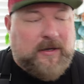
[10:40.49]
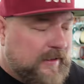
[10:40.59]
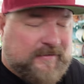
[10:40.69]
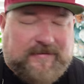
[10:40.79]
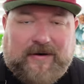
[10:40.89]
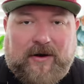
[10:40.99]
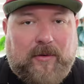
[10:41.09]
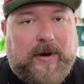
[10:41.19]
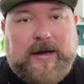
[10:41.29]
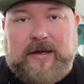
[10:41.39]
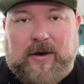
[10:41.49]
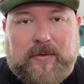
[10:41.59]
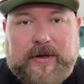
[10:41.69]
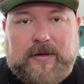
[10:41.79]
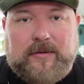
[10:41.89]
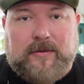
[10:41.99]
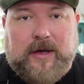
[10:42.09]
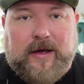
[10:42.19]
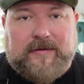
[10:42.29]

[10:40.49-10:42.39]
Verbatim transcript: It's already going, okay?